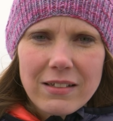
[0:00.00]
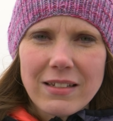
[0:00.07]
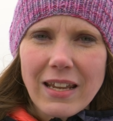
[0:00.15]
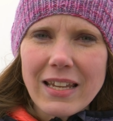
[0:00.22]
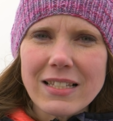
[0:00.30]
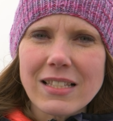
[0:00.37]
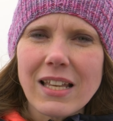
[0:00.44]

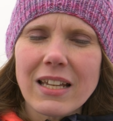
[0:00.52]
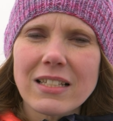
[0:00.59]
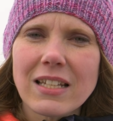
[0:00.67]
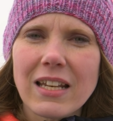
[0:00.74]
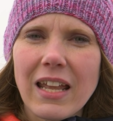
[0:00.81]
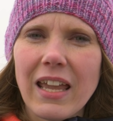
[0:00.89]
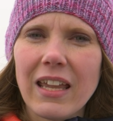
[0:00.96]
Days like
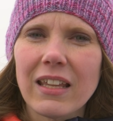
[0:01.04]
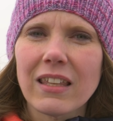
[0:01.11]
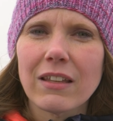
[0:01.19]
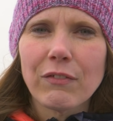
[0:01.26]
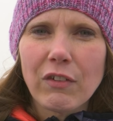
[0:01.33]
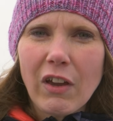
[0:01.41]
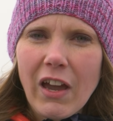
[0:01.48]
today
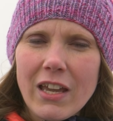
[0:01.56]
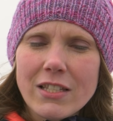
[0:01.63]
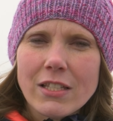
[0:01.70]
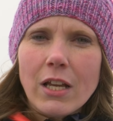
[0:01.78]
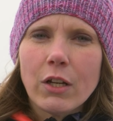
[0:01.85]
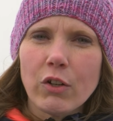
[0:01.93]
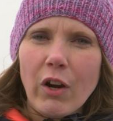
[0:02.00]
give you guys
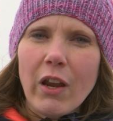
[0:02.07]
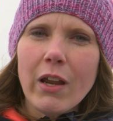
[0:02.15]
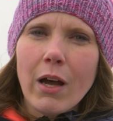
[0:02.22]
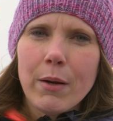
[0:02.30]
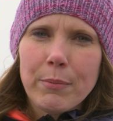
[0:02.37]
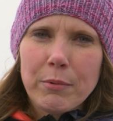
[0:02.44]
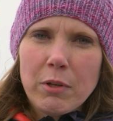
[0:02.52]
a great
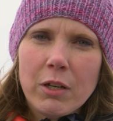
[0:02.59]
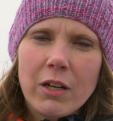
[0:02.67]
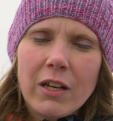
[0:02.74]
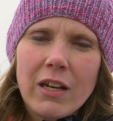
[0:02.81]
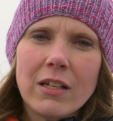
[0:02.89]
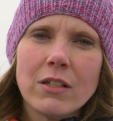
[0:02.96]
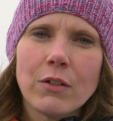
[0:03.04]

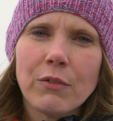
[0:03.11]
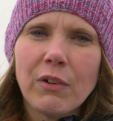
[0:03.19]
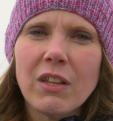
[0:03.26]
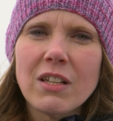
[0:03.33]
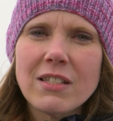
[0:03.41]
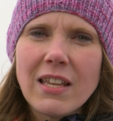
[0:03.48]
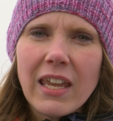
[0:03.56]
opportunity to
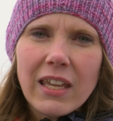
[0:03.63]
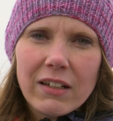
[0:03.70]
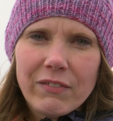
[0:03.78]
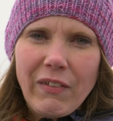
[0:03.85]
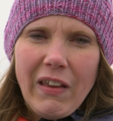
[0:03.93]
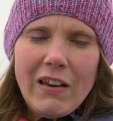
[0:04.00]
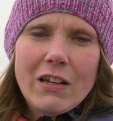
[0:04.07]
really take
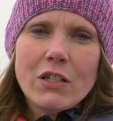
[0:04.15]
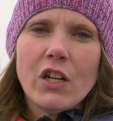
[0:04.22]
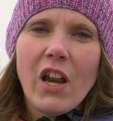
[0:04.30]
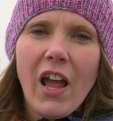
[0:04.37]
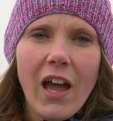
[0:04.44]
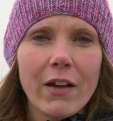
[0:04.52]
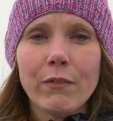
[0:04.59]
advantage
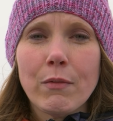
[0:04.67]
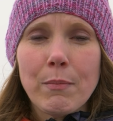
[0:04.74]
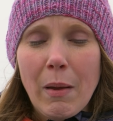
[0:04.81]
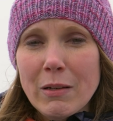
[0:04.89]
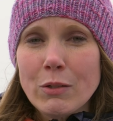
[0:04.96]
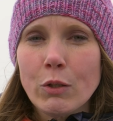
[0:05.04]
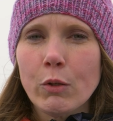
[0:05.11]
and have a
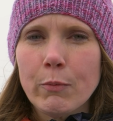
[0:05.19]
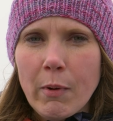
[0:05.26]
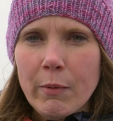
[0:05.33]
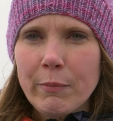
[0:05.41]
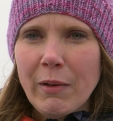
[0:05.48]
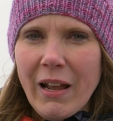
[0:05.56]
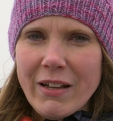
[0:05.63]
magical
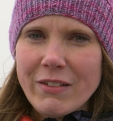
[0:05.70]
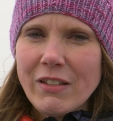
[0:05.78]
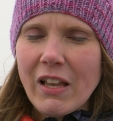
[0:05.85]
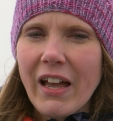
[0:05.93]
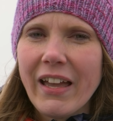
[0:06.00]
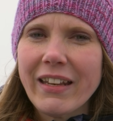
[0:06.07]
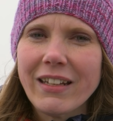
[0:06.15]
moment
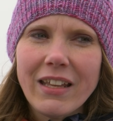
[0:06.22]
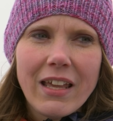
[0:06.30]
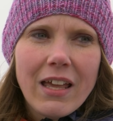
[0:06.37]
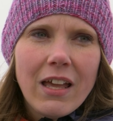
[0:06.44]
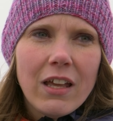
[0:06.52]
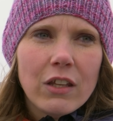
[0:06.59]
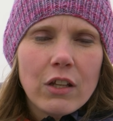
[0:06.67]
outside.
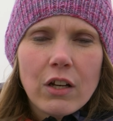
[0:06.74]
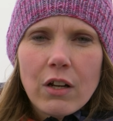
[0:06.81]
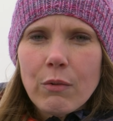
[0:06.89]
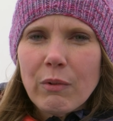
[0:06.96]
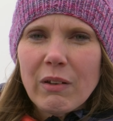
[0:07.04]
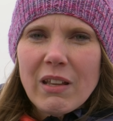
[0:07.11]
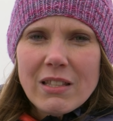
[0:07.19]
You know,
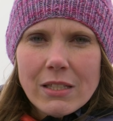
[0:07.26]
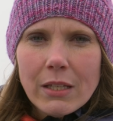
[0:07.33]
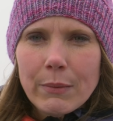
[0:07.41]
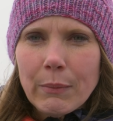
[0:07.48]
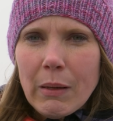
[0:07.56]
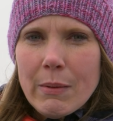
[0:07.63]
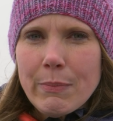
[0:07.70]
we didn't see
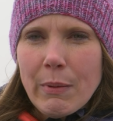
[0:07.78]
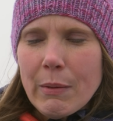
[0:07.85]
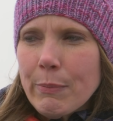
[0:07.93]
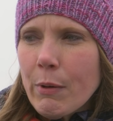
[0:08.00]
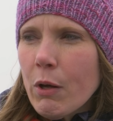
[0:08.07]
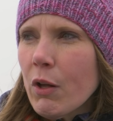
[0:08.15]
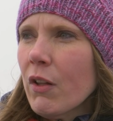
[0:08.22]
many
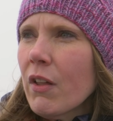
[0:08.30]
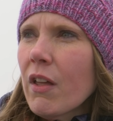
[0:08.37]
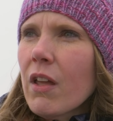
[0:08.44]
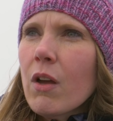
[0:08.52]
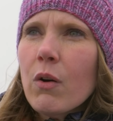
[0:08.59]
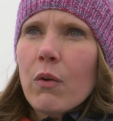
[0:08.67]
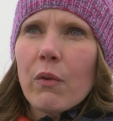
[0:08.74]
people,
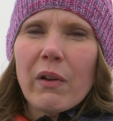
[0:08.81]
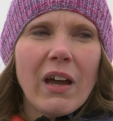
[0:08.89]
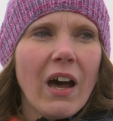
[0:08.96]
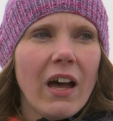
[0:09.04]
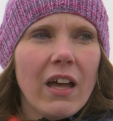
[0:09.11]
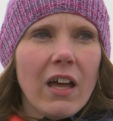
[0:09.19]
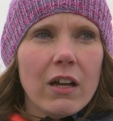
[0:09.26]
we
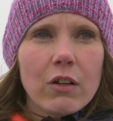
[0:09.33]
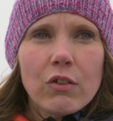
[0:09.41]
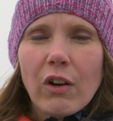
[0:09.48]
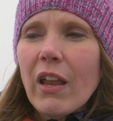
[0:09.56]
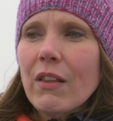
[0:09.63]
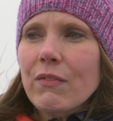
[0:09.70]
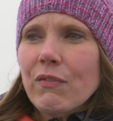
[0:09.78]
got a
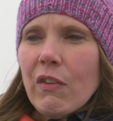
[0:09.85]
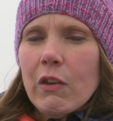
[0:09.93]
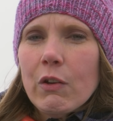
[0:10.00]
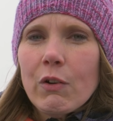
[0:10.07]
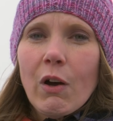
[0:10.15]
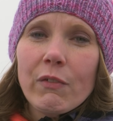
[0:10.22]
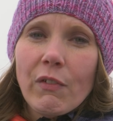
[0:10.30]
great
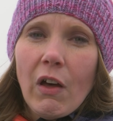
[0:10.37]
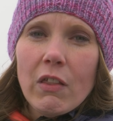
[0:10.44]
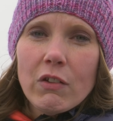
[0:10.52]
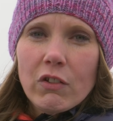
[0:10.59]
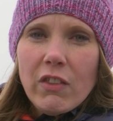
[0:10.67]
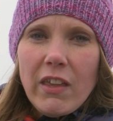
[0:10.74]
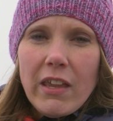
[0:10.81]
view of
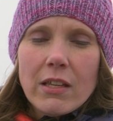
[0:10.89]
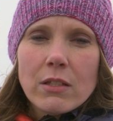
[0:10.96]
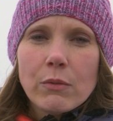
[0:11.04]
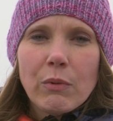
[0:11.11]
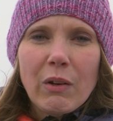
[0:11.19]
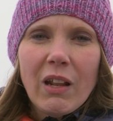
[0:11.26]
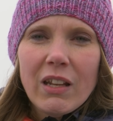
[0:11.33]
other things.
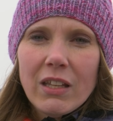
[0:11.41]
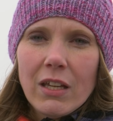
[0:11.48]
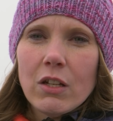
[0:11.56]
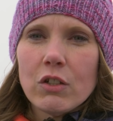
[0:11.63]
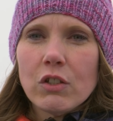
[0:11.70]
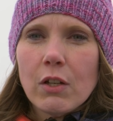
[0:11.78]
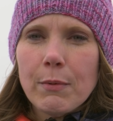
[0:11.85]
We didn't get
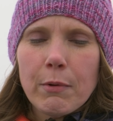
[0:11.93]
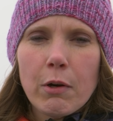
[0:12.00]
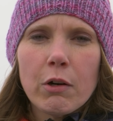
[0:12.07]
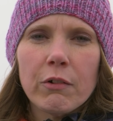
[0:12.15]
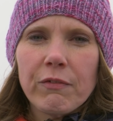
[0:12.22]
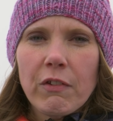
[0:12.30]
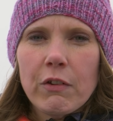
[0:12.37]
your
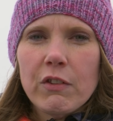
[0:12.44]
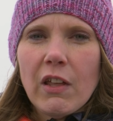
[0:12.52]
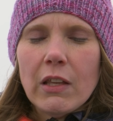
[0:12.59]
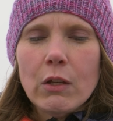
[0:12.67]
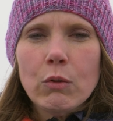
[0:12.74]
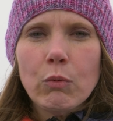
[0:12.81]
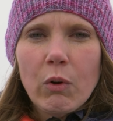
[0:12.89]
typical view that
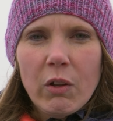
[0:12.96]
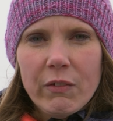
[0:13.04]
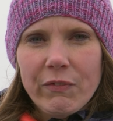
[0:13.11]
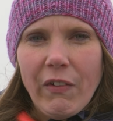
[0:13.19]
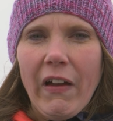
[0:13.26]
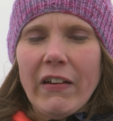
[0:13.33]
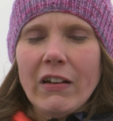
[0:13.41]
you would
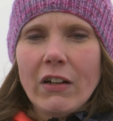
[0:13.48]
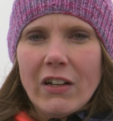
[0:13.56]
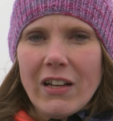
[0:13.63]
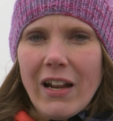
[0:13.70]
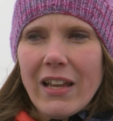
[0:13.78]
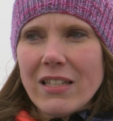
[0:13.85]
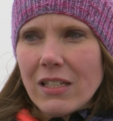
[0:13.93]
find on a
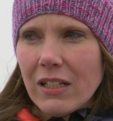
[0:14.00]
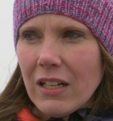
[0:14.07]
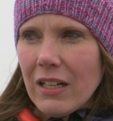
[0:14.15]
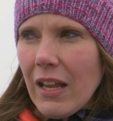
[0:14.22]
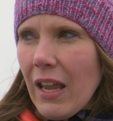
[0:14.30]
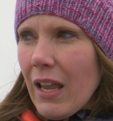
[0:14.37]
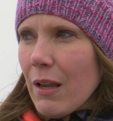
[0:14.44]
nice sunny
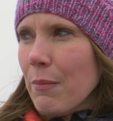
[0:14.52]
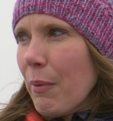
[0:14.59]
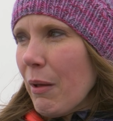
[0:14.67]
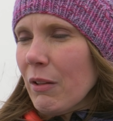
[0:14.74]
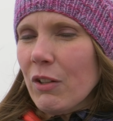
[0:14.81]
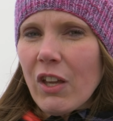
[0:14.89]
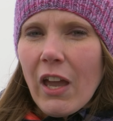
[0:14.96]
day,
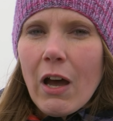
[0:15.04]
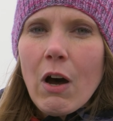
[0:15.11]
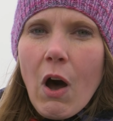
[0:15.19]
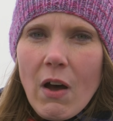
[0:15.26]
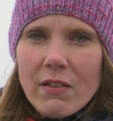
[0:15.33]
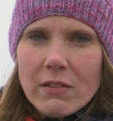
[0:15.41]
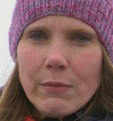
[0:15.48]
but look how
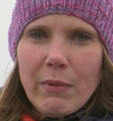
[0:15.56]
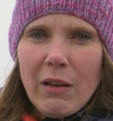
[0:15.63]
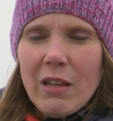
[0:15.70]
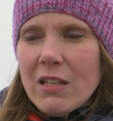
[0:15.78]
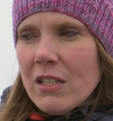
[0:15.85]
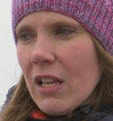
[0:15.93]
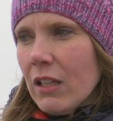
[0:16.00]
awesome it
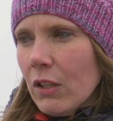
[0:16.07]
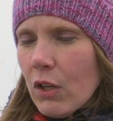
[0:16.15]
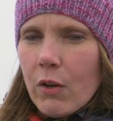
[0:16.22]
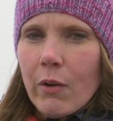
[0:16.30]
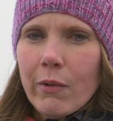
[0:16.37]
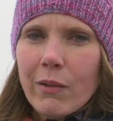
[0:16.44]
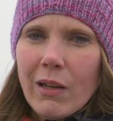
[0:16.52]
is and look
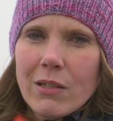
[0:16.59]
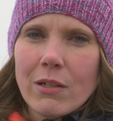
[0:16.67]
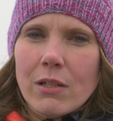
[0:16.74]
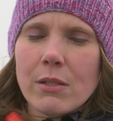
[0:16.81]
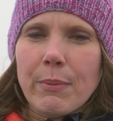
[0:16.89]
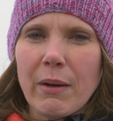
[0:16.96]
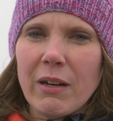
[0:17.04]
what we got to
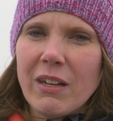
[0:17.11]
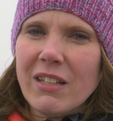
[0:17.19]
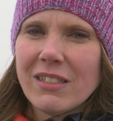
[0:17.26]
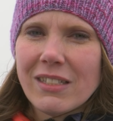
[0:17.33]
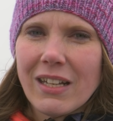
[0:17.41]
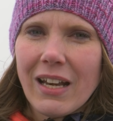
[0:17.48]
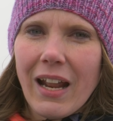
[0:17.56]

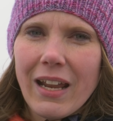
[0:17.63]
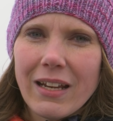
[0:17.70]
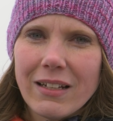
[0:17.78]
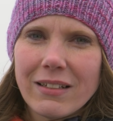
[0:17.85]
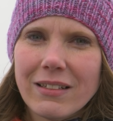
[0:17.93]
experience today.